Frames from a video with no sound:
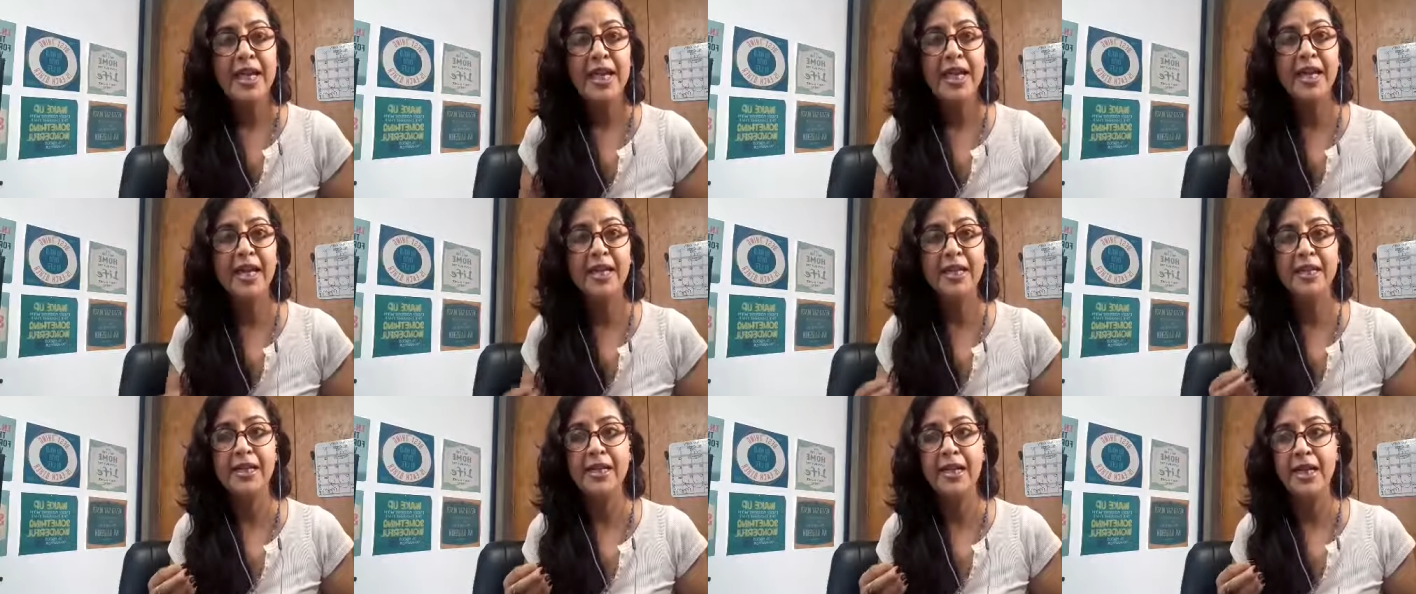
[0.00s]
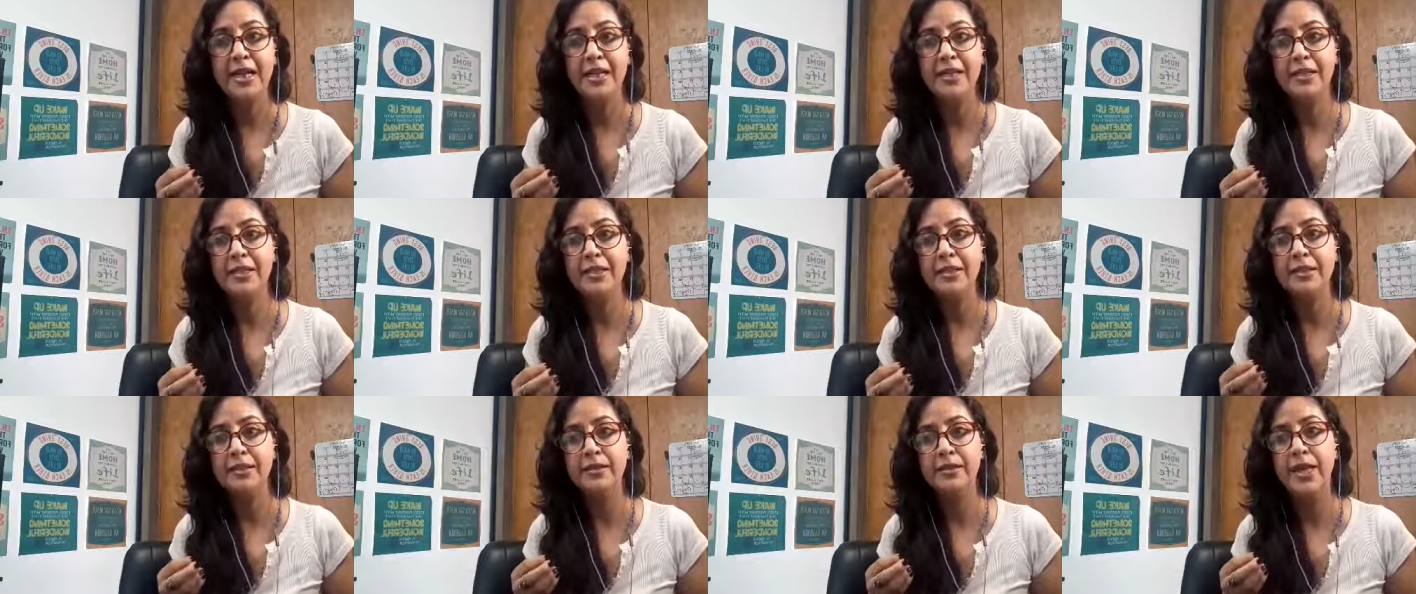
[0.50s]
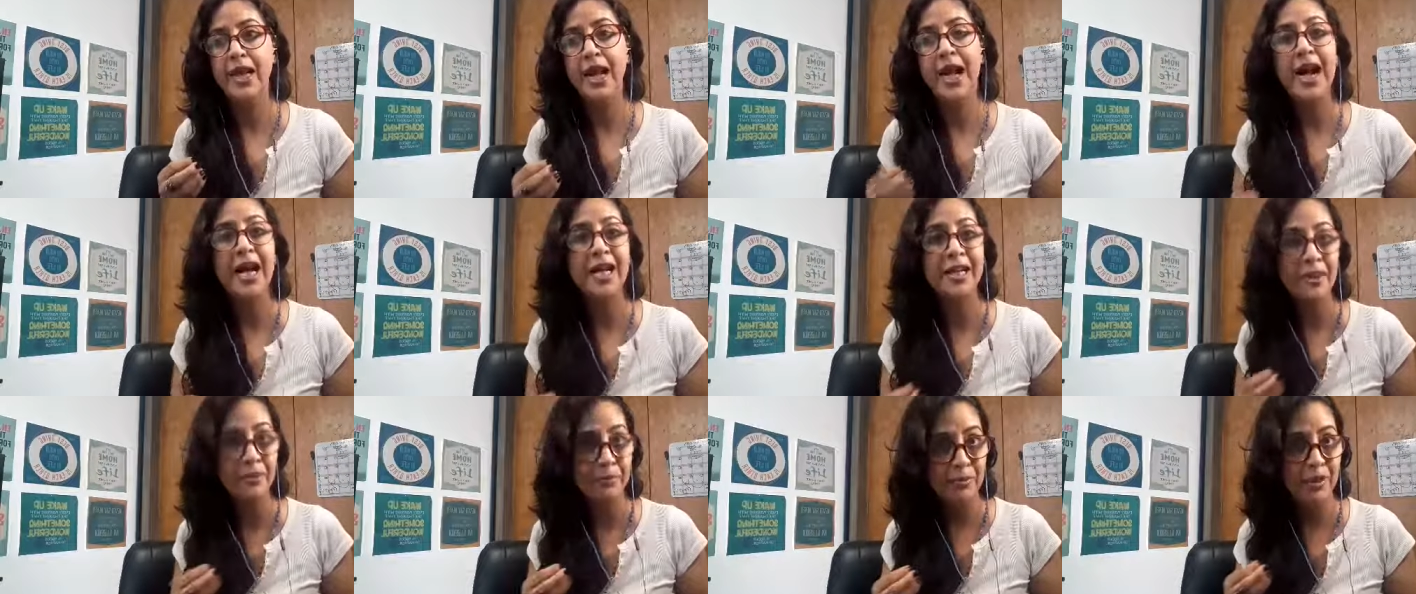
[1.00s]
and, and
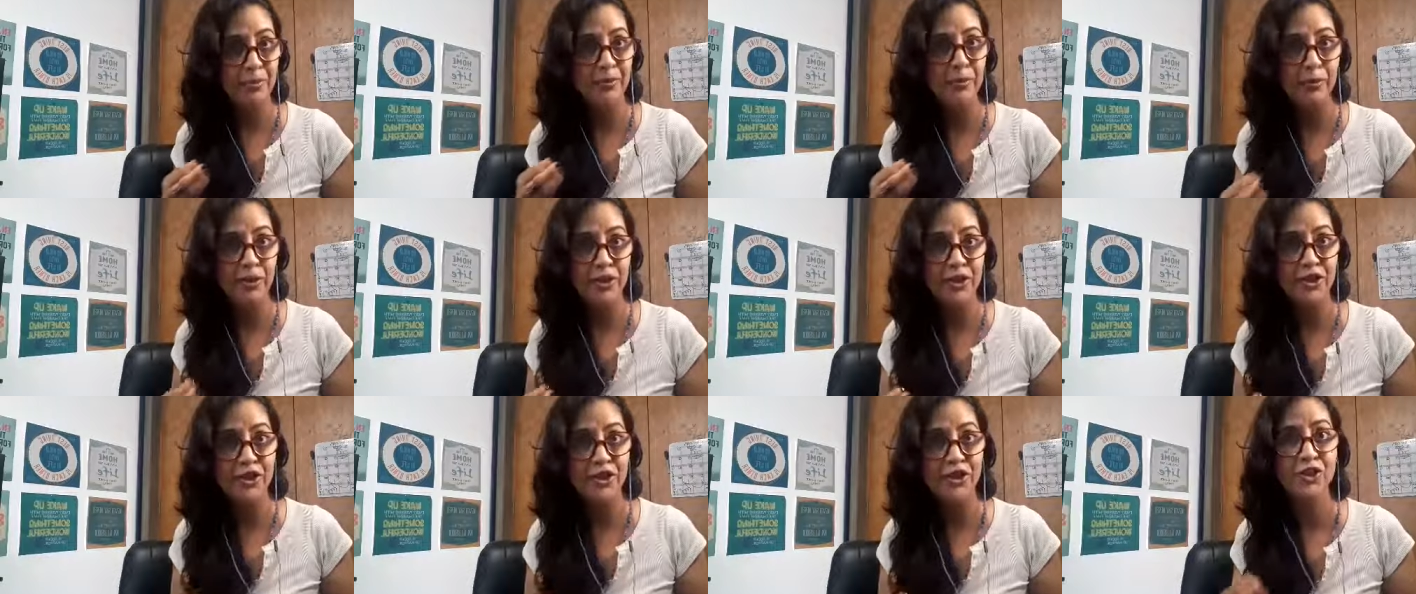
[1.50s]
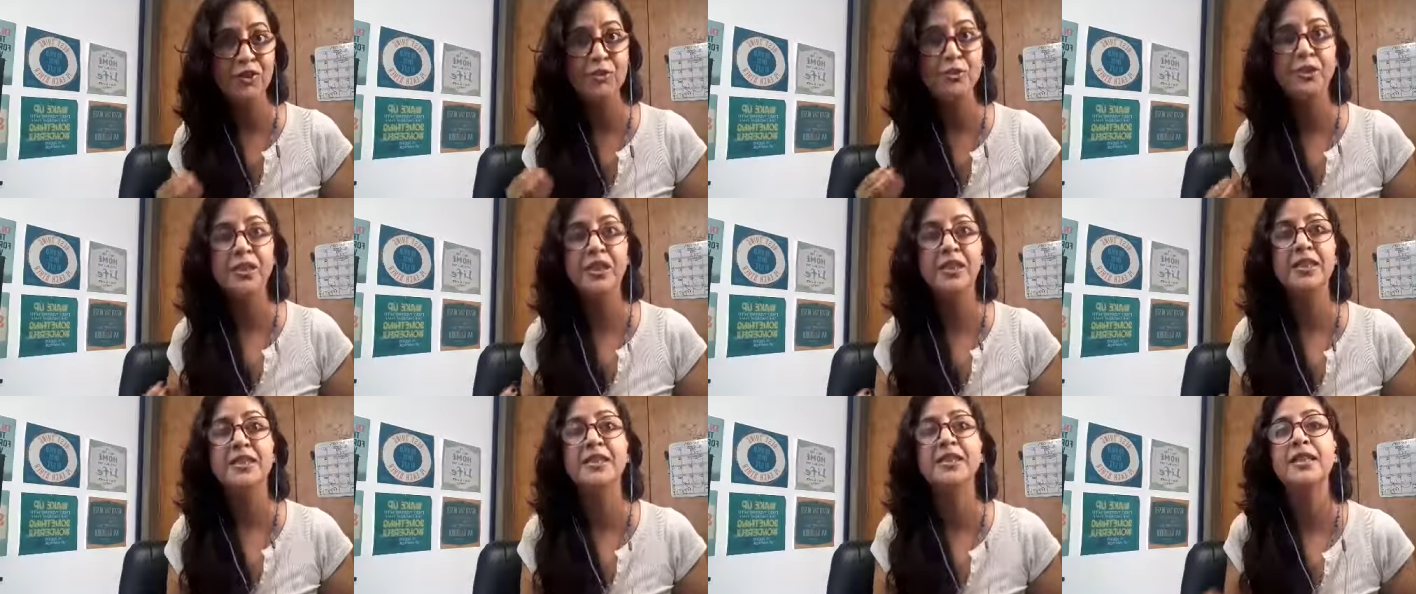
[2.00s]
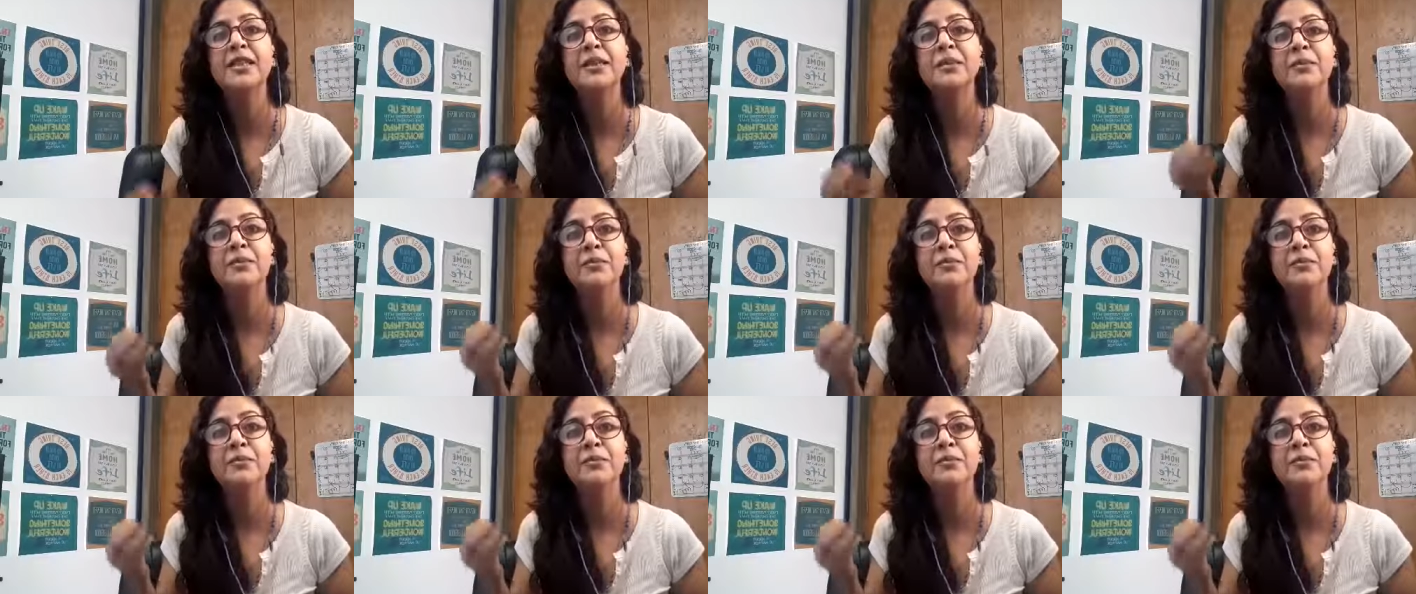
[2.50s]
higher vibrations brings